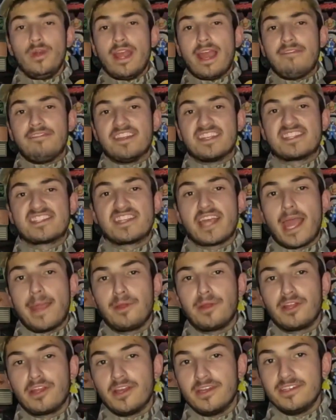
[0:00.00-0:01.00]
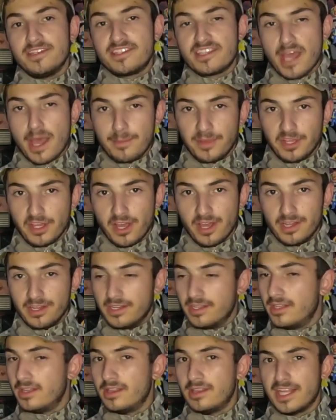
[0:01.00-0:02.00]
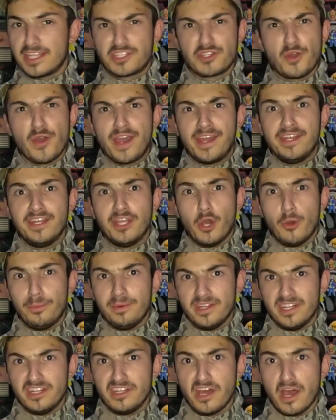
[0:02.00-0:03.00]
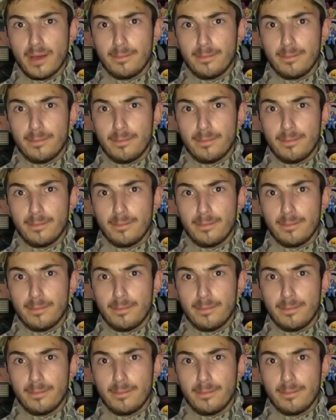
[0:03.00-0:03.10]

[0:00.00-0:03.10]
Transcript: have the Cybergun Tommy gun. Let's go ahead and open it up.